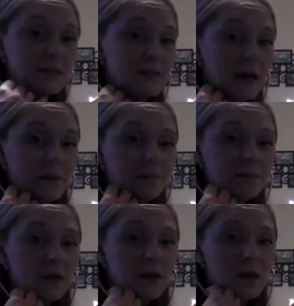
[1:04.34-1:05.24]
at this time.
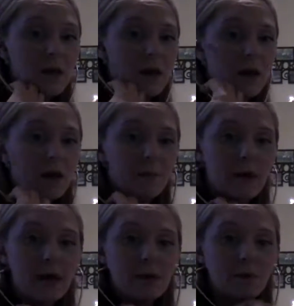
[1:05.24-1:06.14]

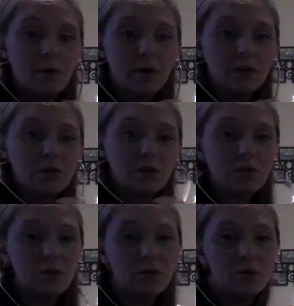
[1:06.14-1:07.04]
I am going
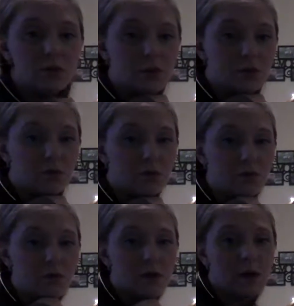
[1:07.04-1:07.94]
to
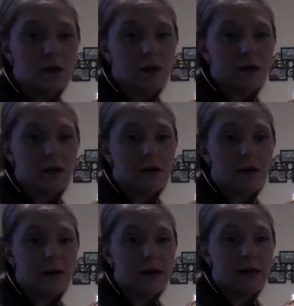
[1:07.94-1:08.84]
do
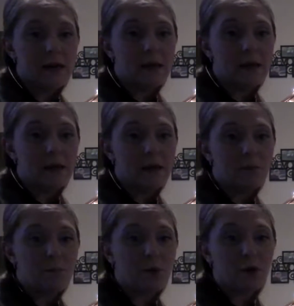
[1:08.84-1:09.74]

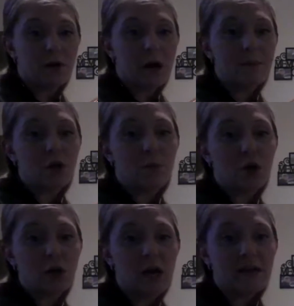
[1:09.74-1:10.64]
I'm going
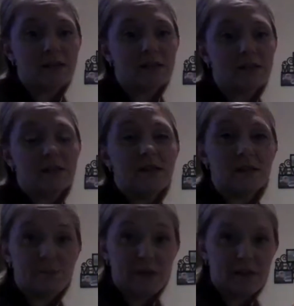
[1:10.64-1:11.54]
to percuss
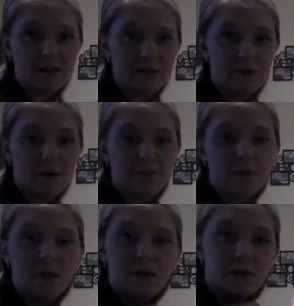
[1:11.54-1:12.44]
the spleen and liver.
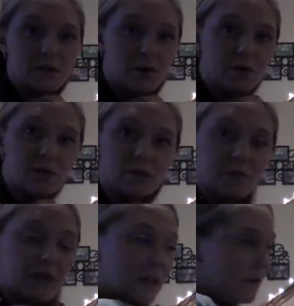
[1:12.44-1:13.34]
So the
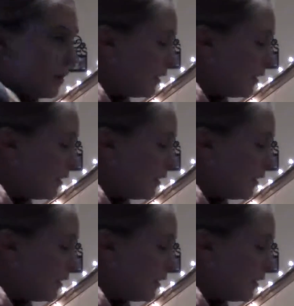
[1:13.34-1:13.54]
spleen